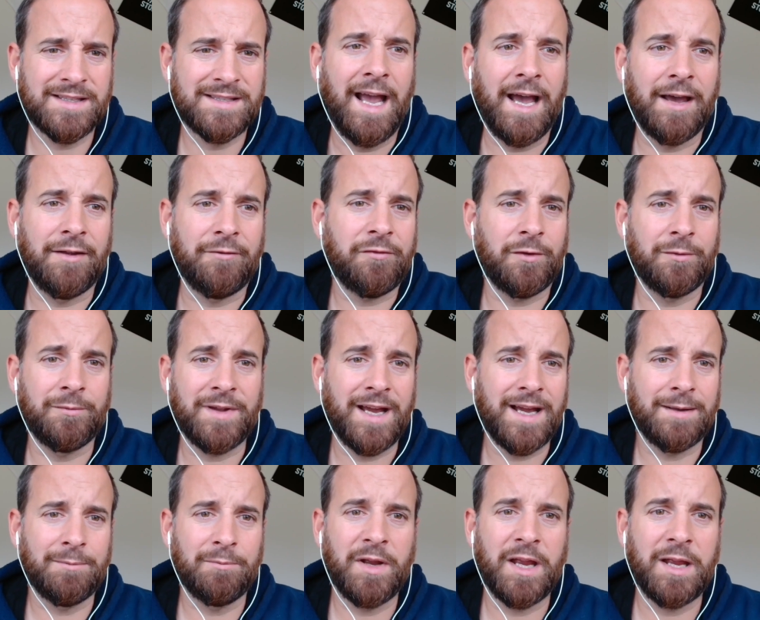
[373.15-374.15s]
And from
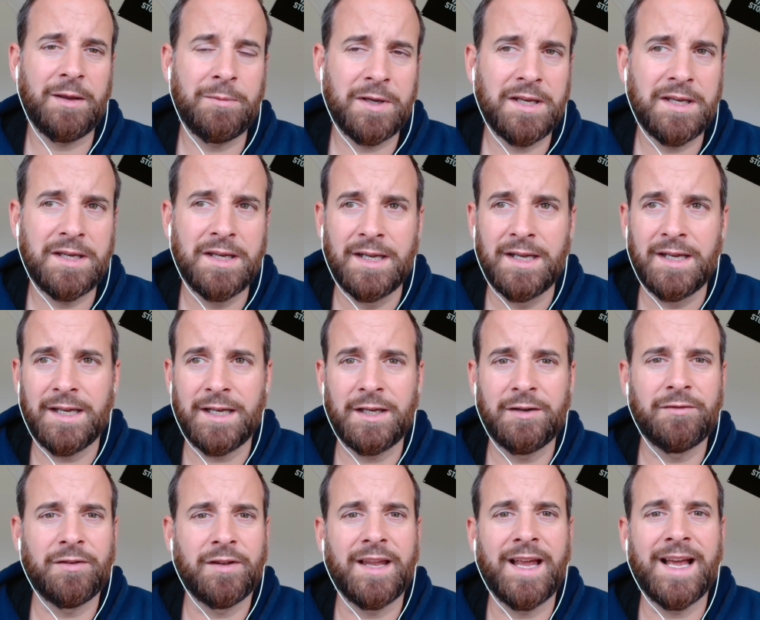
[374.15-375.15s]
that, maybe
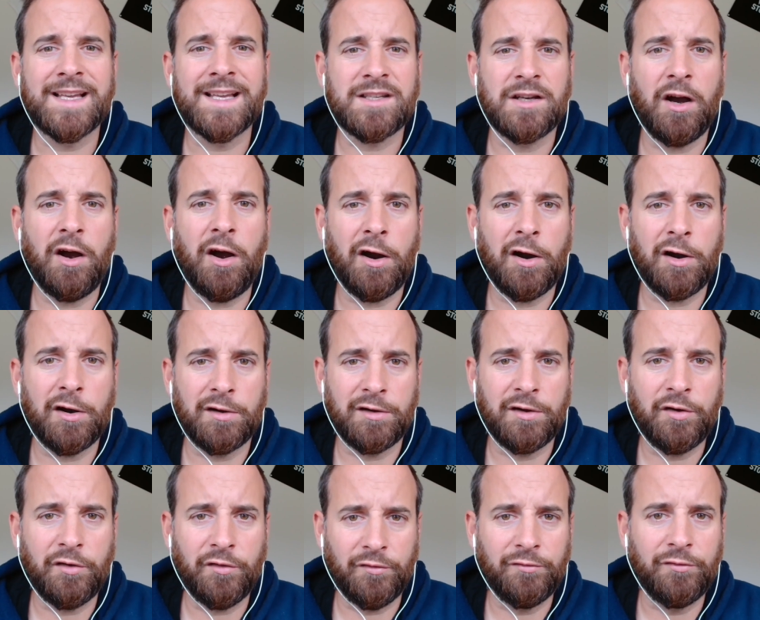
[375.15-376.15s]
even less are
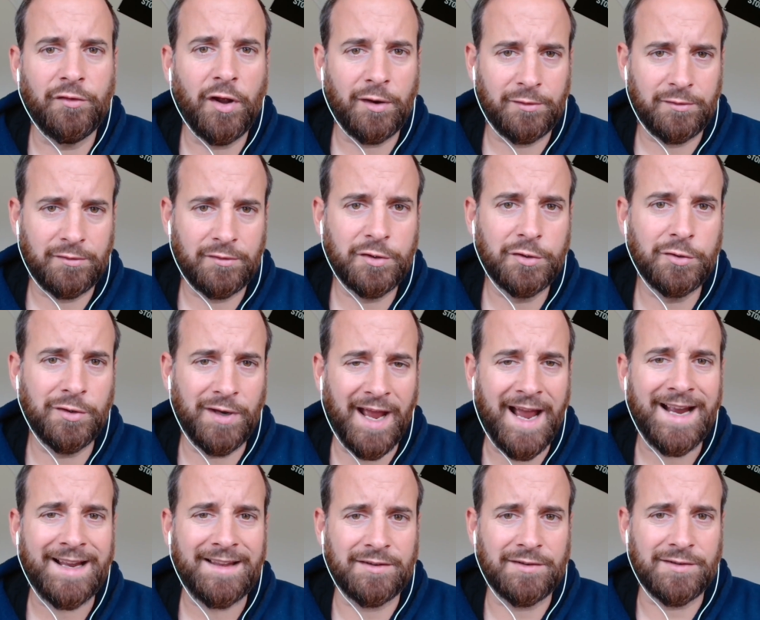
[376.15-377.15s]
not good
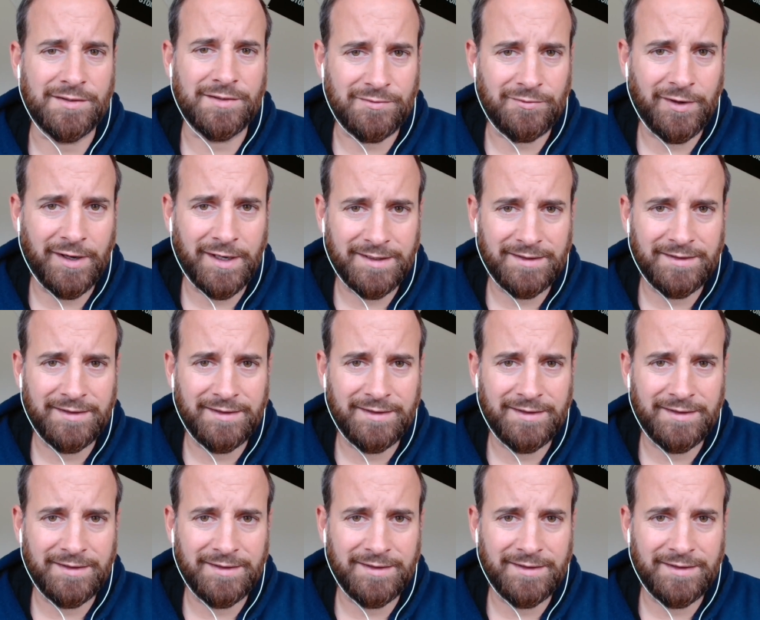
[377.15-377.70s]
actors, right?